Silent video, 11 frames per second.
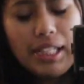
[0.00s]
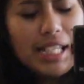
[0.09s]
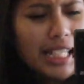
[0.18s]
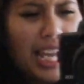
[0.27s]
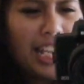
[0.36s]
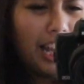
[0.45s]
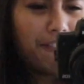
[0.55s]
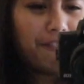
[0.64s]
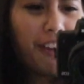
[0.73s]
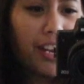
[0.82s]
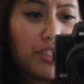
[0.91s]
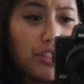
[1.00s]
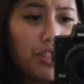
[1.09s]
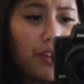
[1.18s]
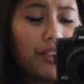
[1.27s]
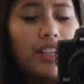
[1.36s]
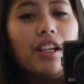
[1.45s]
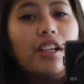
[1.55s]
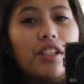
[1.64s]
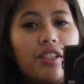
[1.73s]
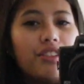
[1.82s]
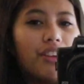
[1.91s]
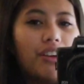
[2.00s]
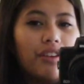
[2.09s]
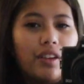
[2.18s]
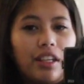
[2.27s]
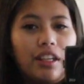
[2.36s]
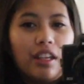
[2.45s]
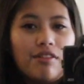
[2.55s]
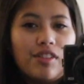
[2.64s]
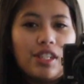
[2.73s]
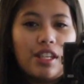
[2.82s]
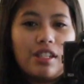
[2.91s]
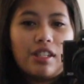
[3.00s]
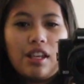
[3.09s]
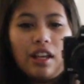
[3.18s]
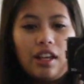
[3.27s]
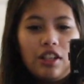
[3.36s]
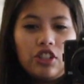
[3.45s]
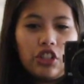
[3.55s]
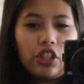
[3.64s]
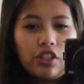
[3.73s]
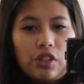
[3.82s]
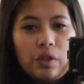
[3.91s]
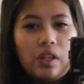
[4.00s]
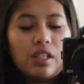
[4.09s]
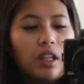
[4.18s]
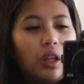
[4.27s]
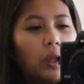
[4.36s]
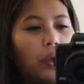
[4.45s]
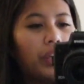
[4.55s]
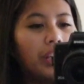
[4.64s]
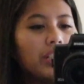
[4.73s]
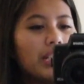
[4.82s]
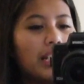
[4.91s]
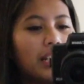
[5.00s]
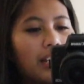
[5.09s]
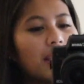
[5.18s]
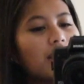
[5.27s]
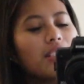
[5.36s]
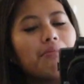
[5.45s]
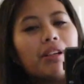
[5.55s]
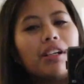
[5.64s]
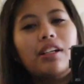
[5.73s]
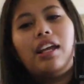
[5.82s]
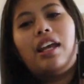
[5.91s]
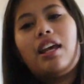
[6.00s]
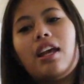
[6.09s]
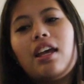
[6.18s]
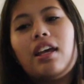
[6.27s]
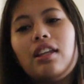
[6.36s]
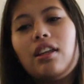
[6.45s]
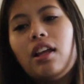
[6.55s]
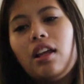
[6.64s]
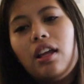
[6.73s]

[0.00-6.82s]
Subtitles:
It's kind of like Firestone. So he gives this shirt to his loyalty customer, and